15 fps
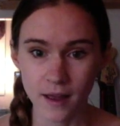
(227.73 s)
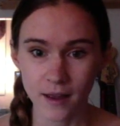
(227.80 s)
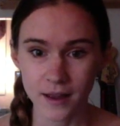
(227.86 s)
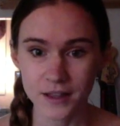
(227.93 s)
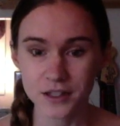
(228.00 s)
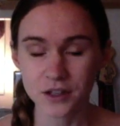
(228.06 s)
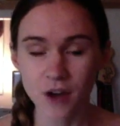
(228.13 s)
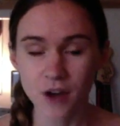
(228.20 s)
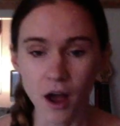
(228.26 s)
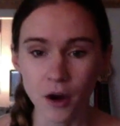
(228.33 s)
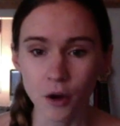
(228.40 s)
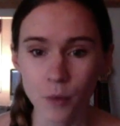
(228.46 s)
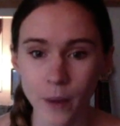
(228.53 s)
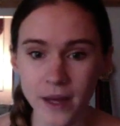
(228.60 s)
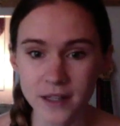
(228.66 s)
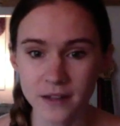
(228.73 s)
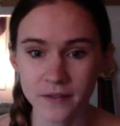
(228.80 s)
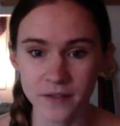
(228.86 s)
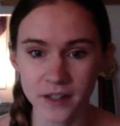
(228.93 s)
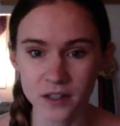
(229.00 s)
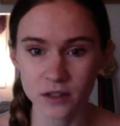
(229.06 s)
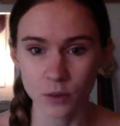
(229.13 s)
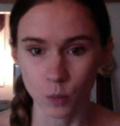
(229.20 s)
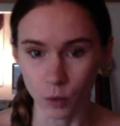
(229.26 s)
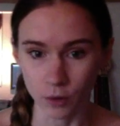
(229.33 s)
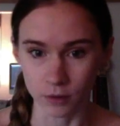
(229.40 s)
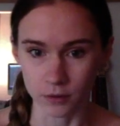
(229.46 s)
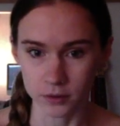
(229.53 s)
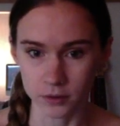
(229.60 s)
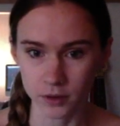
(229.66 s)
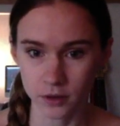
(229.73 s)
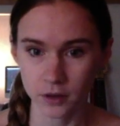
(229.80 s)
is not a way to fix the world.